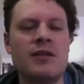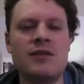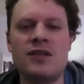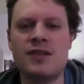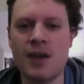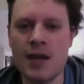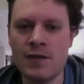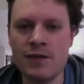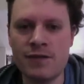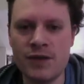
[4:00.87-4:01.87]
just kind
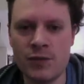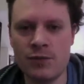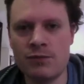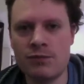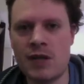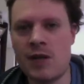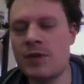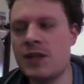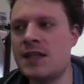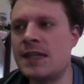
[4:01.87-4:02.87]
of official
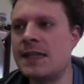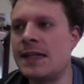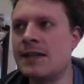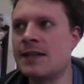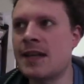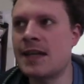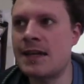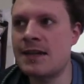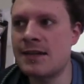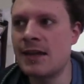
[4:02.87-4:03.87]
company details, I
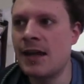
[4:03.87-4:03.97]
guess.